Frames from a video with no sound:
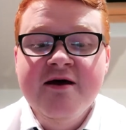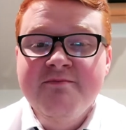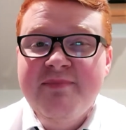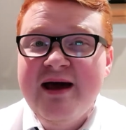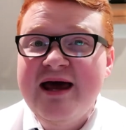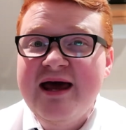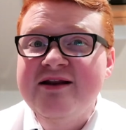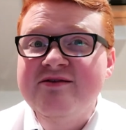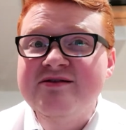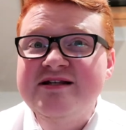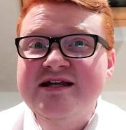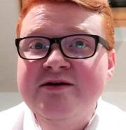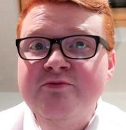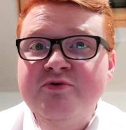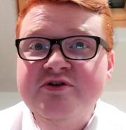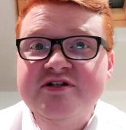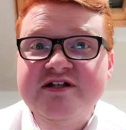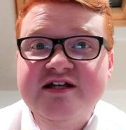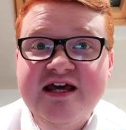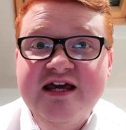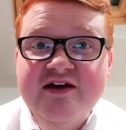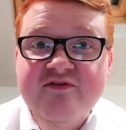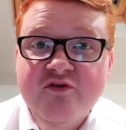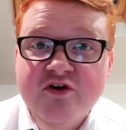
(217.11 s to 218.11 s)
Penalty was
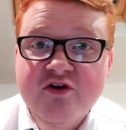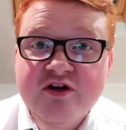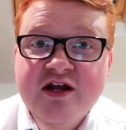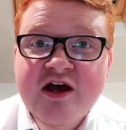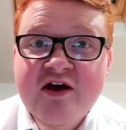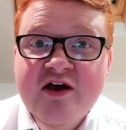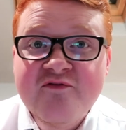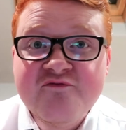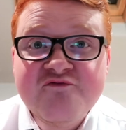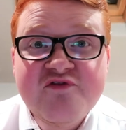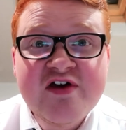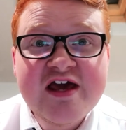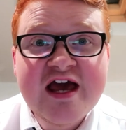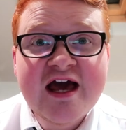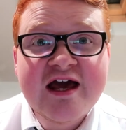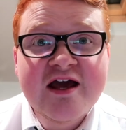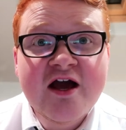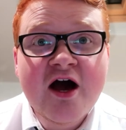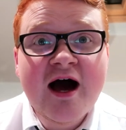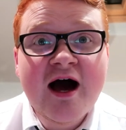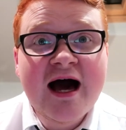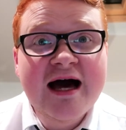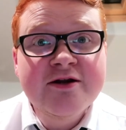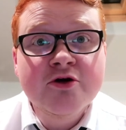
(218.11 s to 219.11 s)
given.
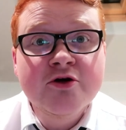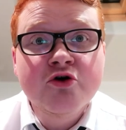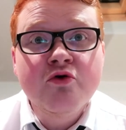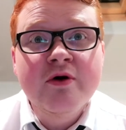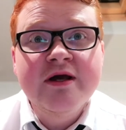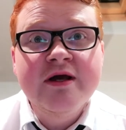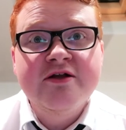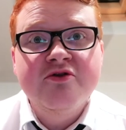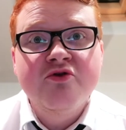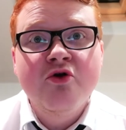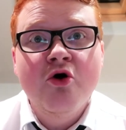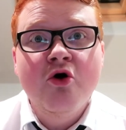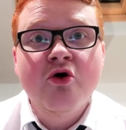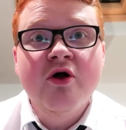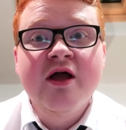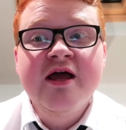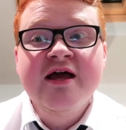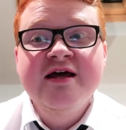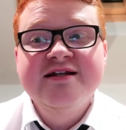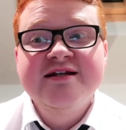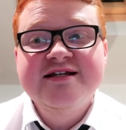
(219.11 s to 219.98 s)
VAR had a quick look,